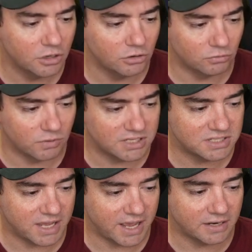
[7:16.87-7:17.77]

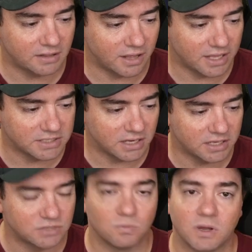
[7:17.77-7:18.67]
Rust Analyzer
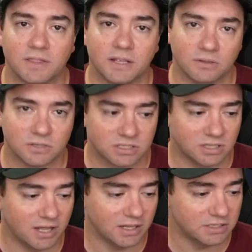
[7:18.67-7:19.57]
is one that looks
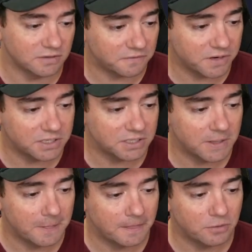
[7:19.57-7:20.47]
slightly different.
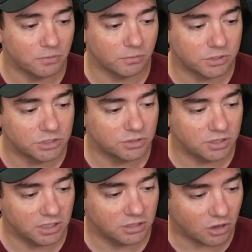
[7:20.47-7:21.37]
We're
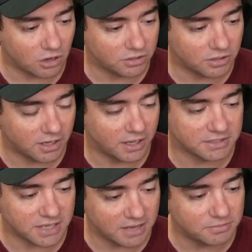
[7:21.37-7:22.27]
returning a
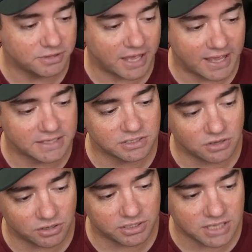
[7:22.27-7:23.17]
table that has an
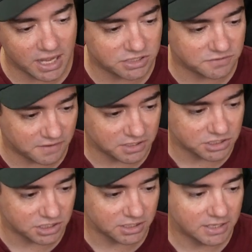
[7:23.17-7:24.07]
onAttach
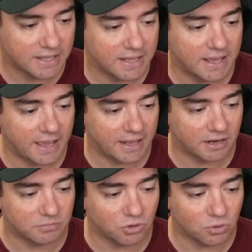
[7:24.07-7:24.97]
function, and
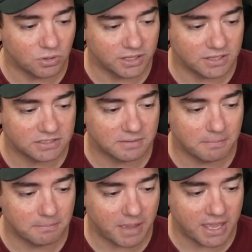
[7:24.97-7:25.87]
I'm calling this
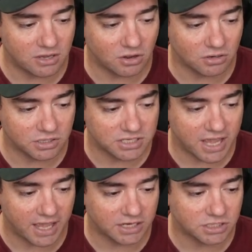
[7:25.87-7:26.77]
make
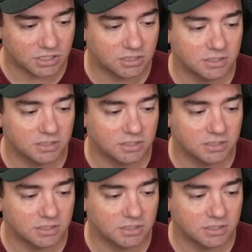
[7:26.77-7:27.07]
onAttach